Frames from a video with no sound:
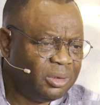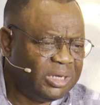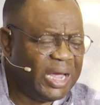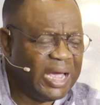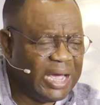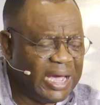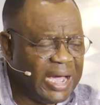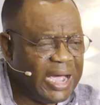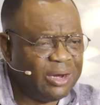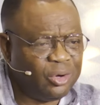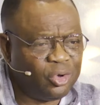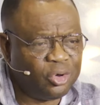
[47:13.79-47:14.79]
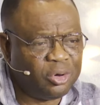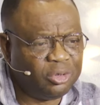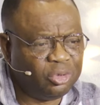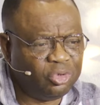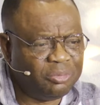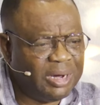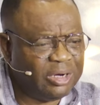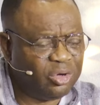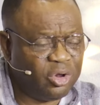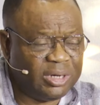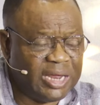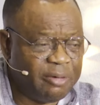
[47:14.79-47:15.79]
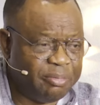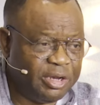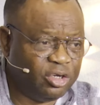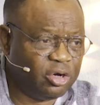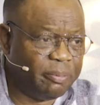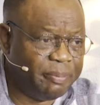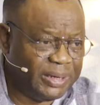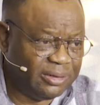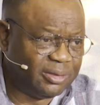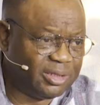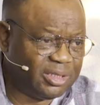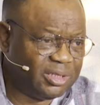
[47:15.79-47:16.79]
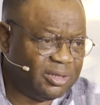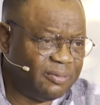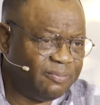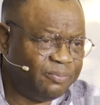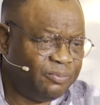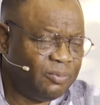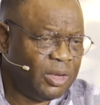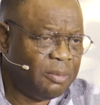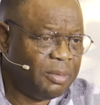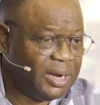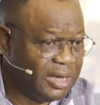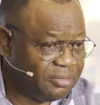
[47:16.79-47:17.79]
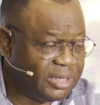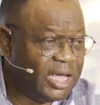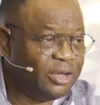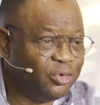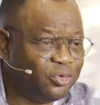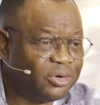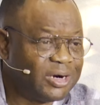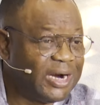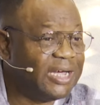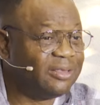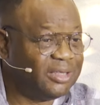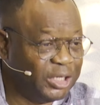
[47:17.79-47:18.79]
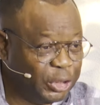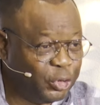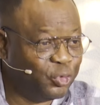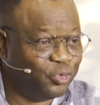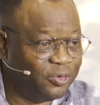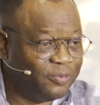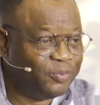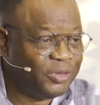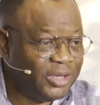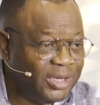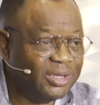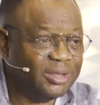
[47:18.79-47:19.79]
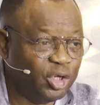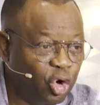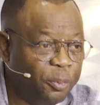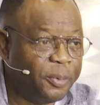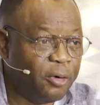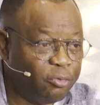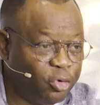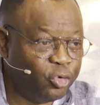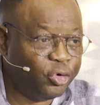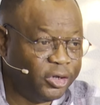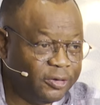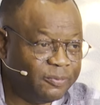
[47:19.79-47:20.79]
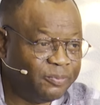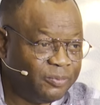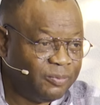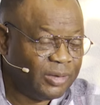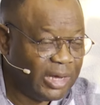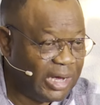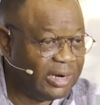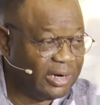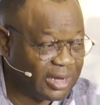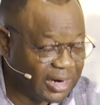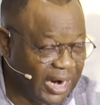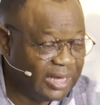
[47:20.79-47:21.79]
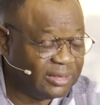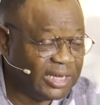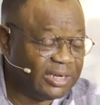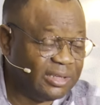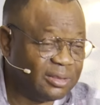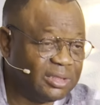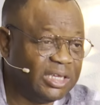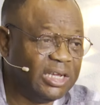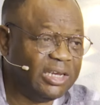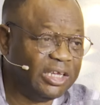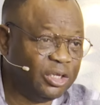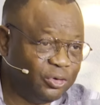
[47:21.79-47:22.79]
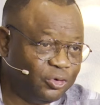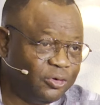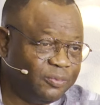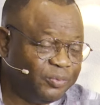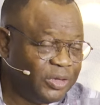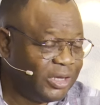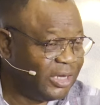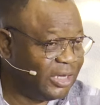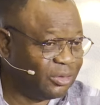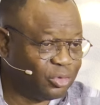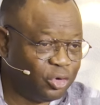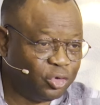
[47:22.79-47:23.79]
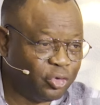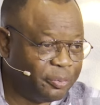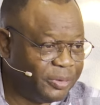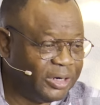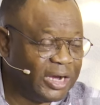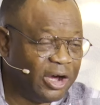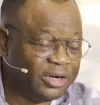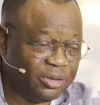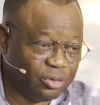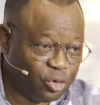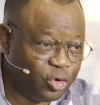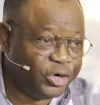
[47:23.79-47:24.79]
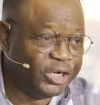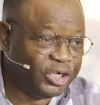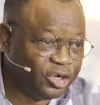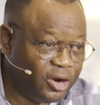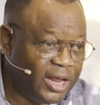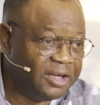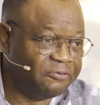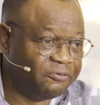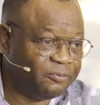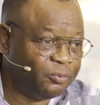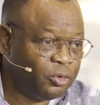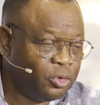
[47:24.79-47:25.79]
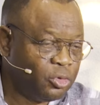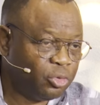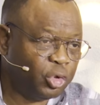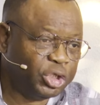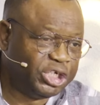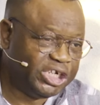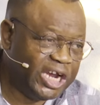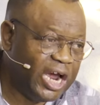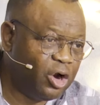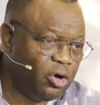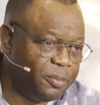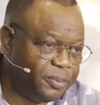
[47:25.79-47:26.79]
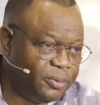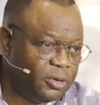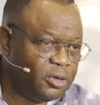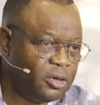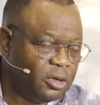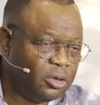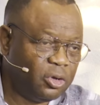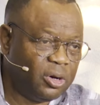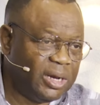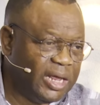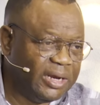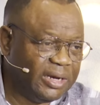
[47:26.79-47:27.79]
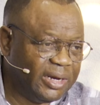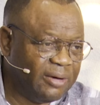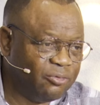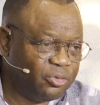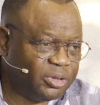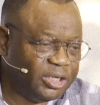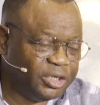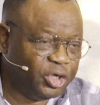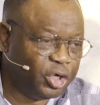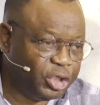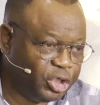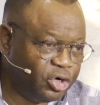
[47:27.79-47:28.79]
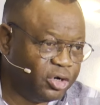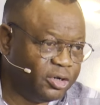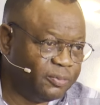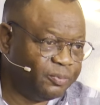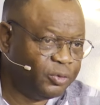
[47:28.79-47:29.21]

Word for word: Yeah, I know you might not have been your best, but I tell you, Christ in you is the hope of glory. And the Christ that is still in you is going to bring out his glory in your life. So cheer up. Don't let the devil steal your joy.